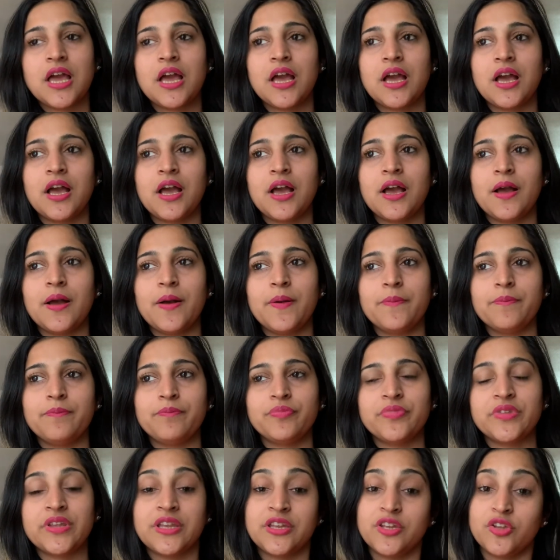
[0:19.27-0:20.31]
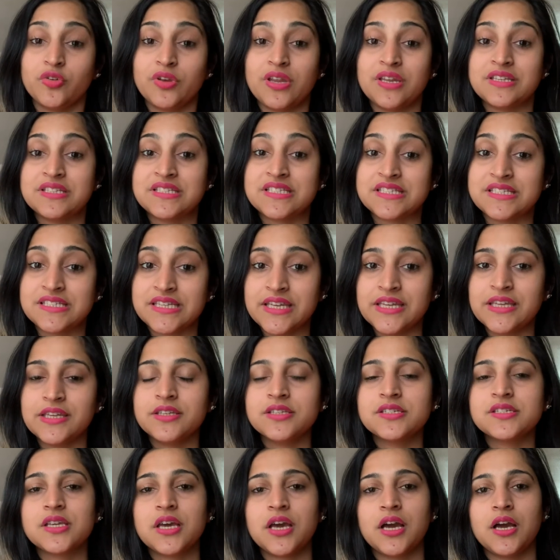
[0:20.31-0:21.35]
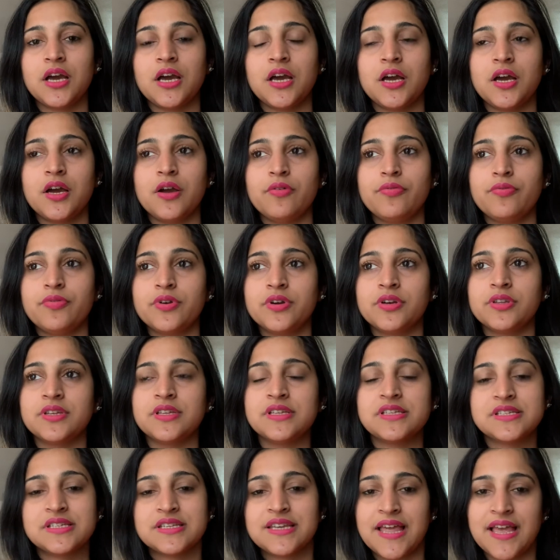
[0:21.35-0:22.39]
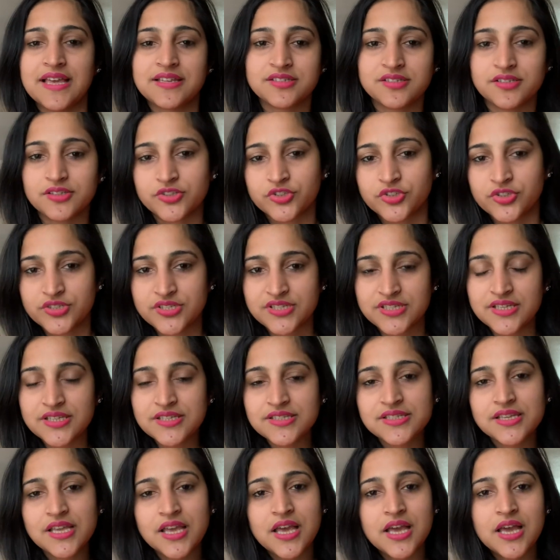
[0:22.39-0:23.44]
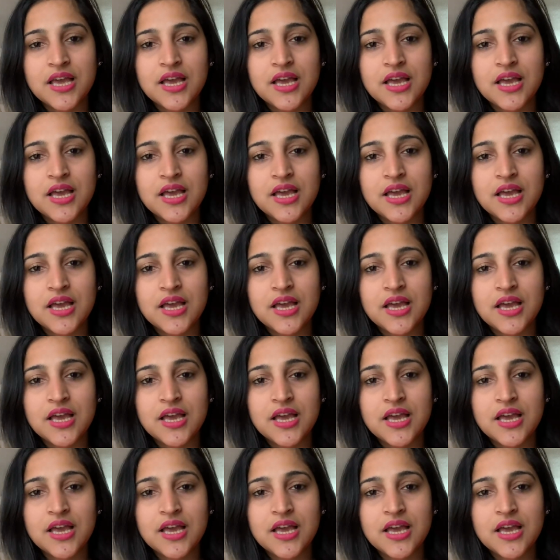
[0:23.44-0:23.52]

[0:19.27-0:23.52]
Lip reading: in United States for the international nurses